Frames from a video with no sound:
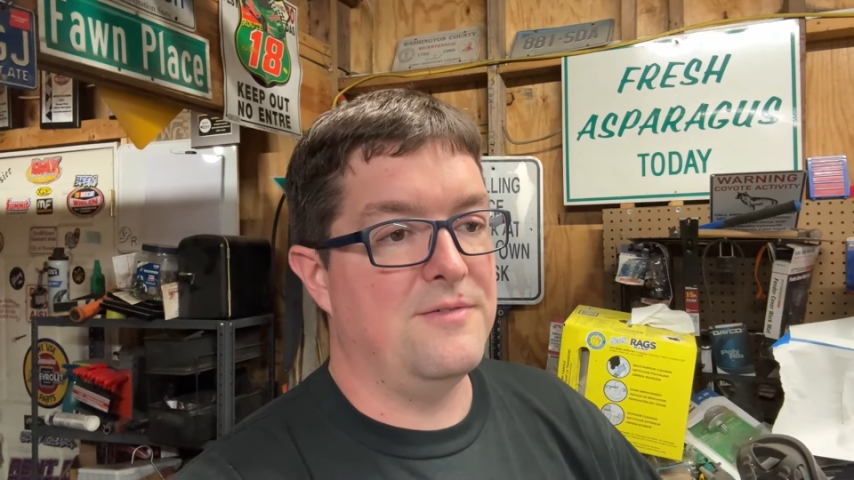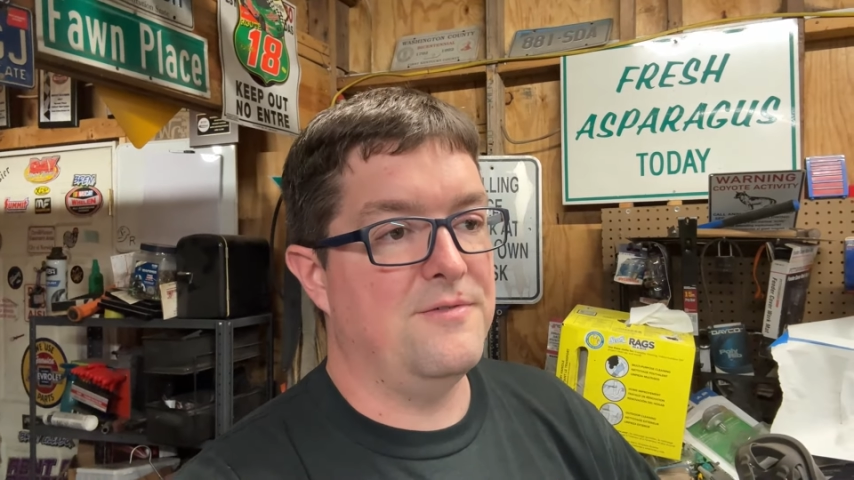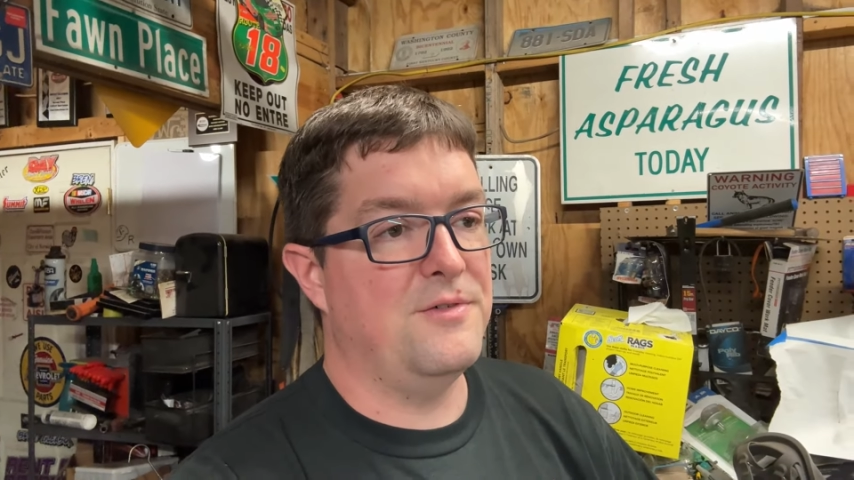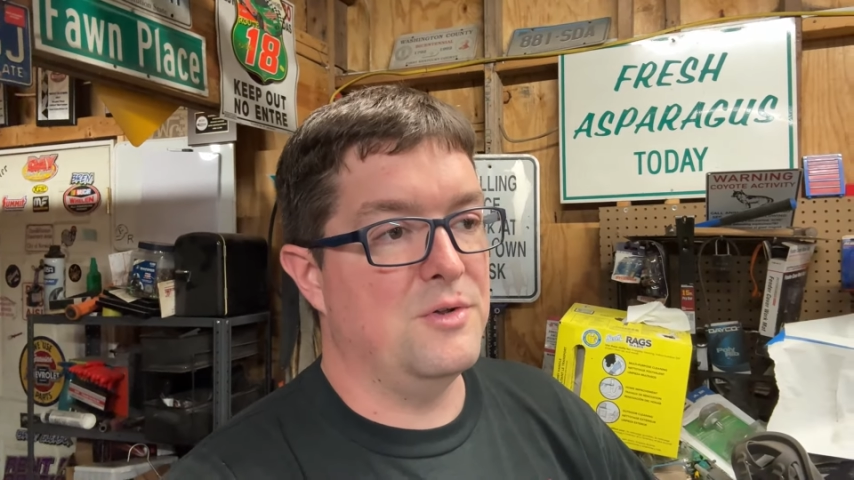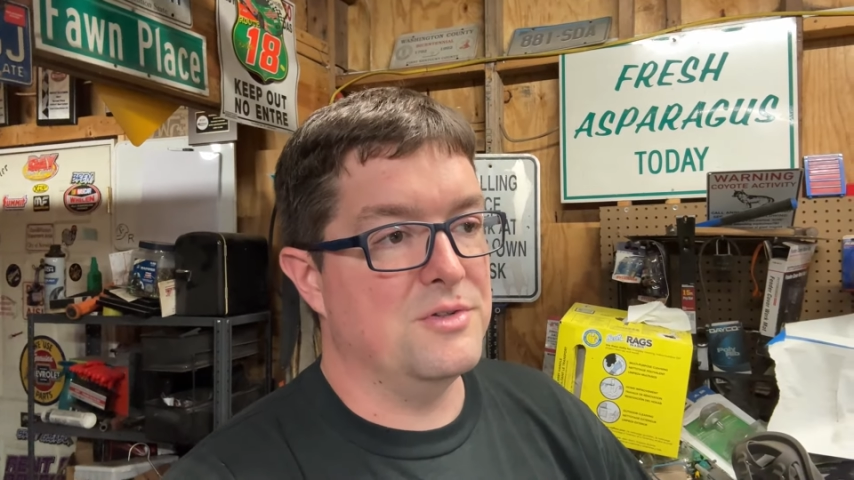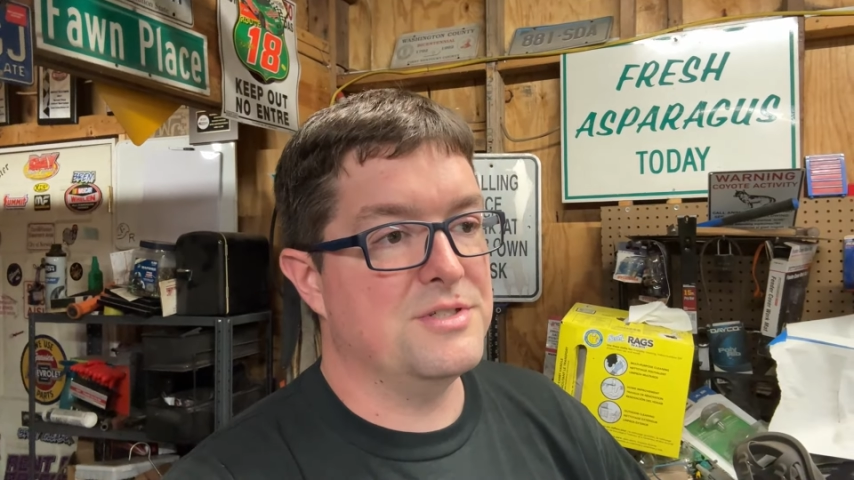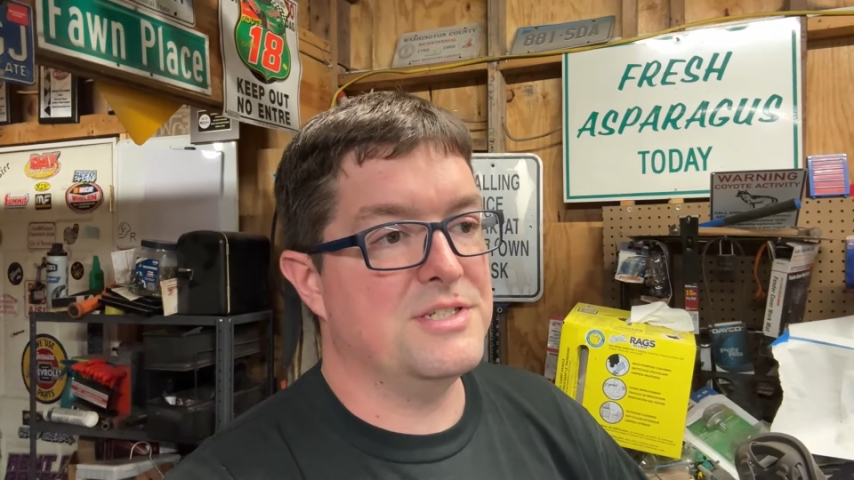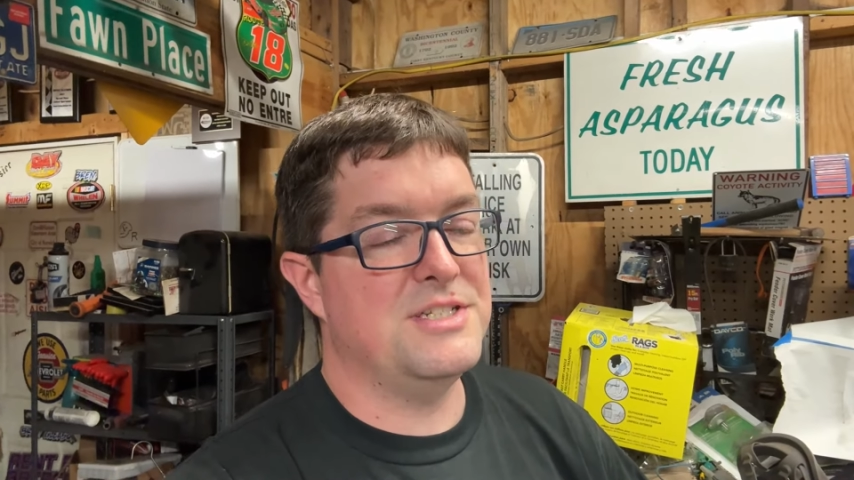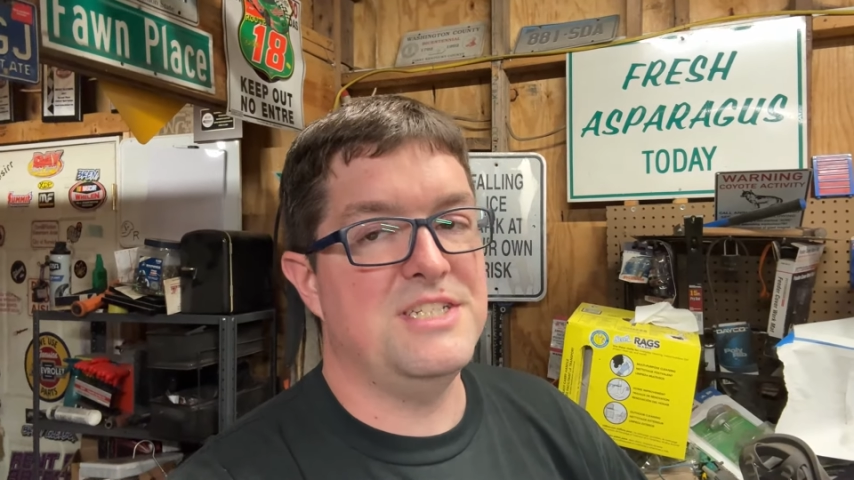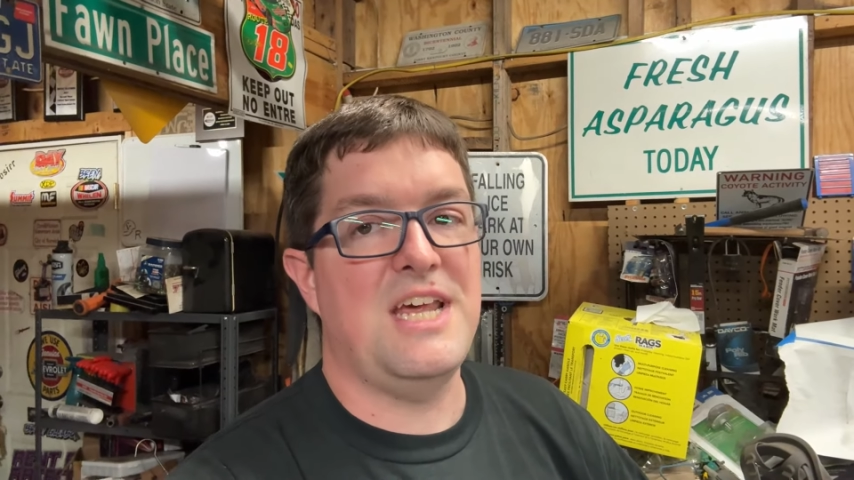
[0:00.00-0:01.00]
full
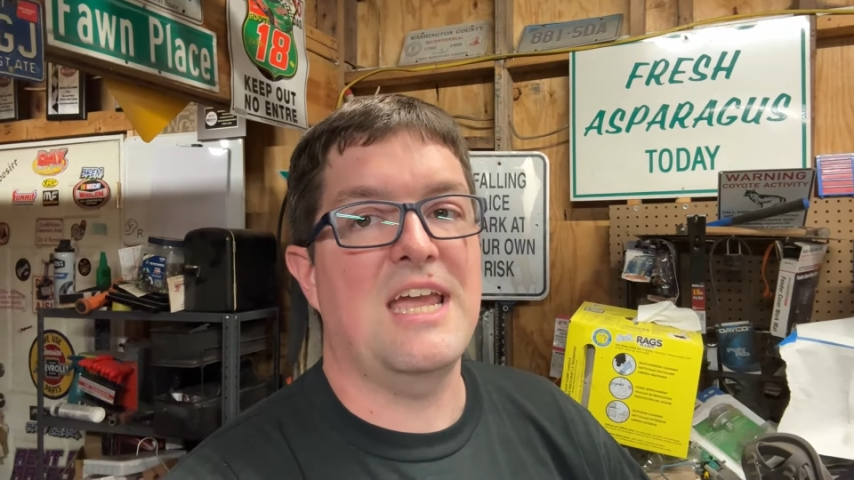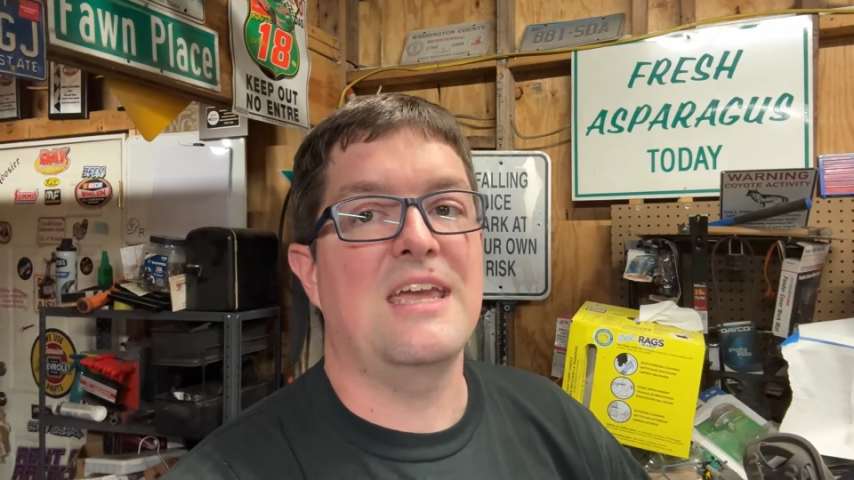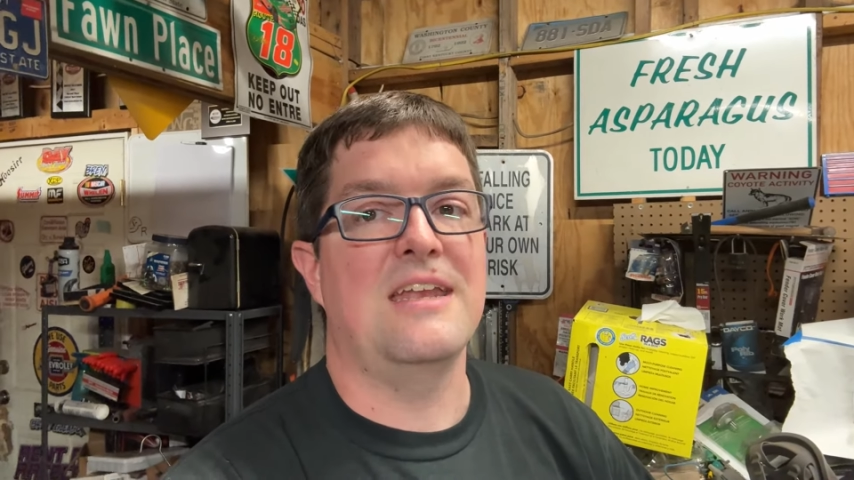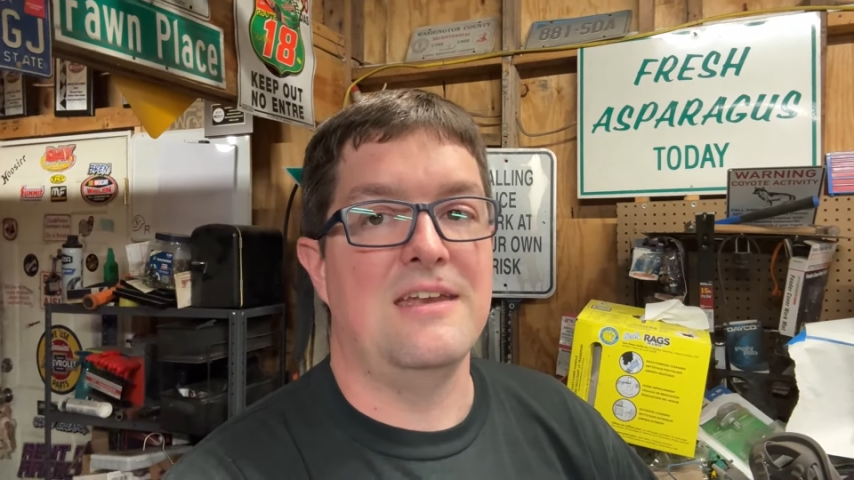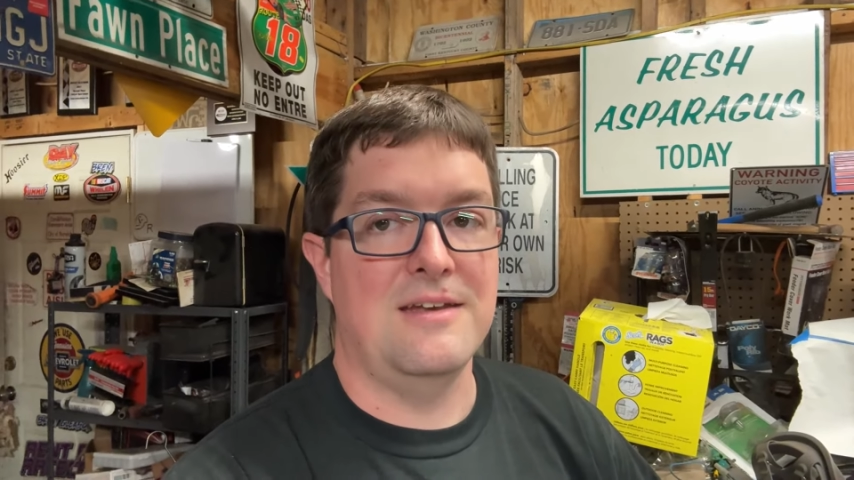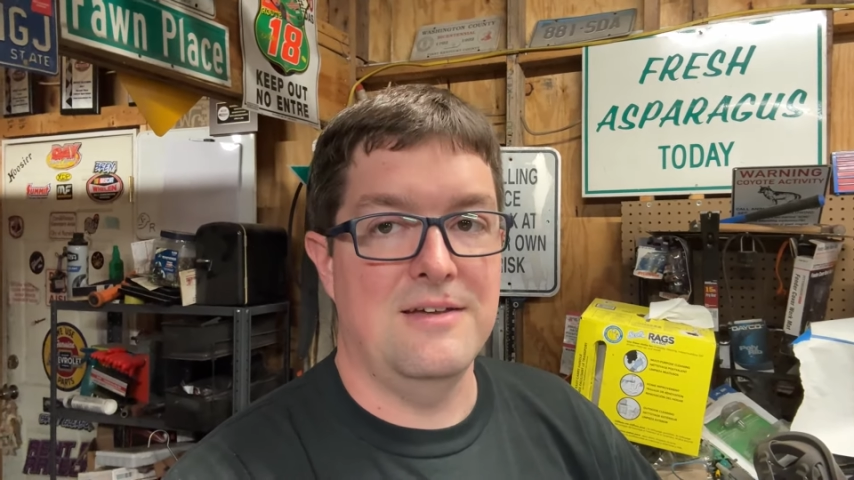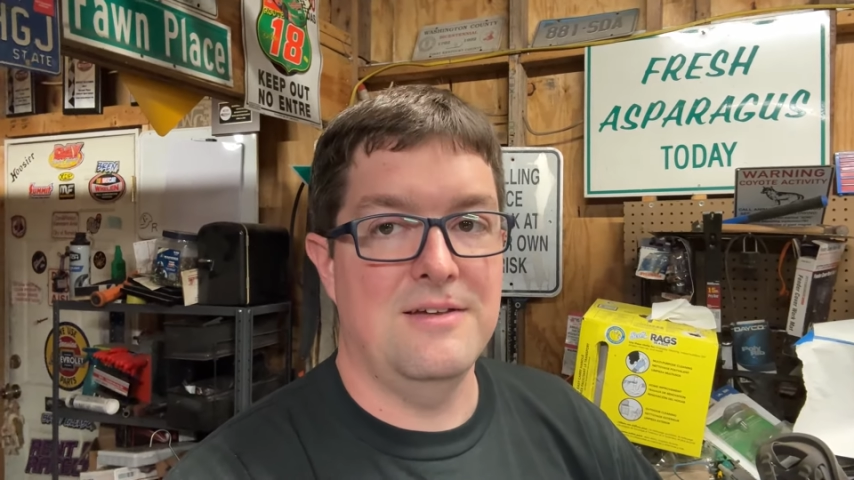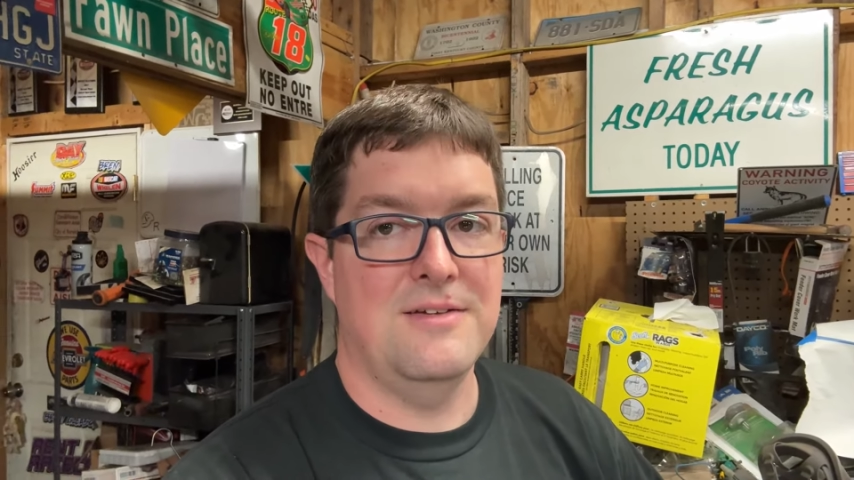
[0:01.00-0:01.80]
second